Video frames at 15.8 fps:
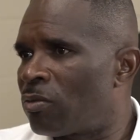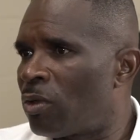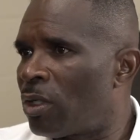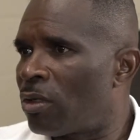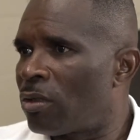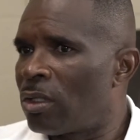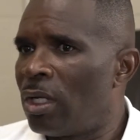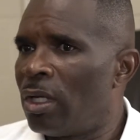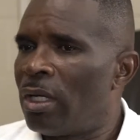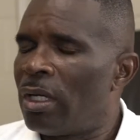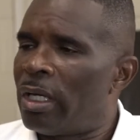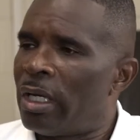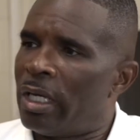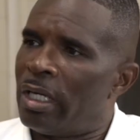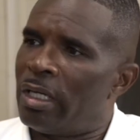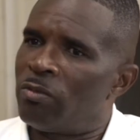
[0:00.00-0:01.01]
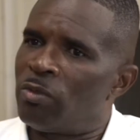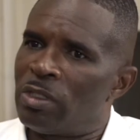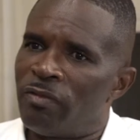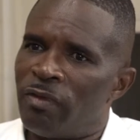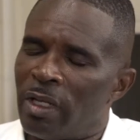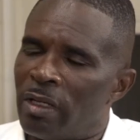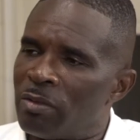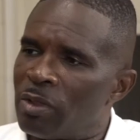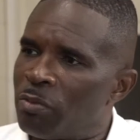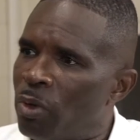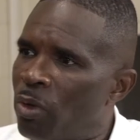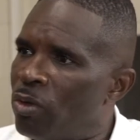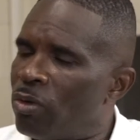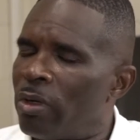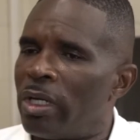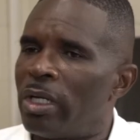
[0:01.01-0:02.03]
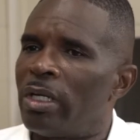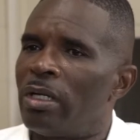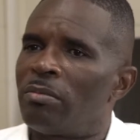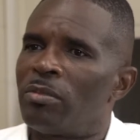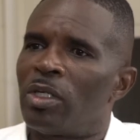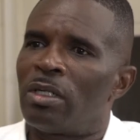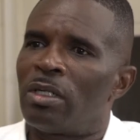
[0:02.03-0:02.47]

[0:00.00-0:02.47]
well. And we developed the program.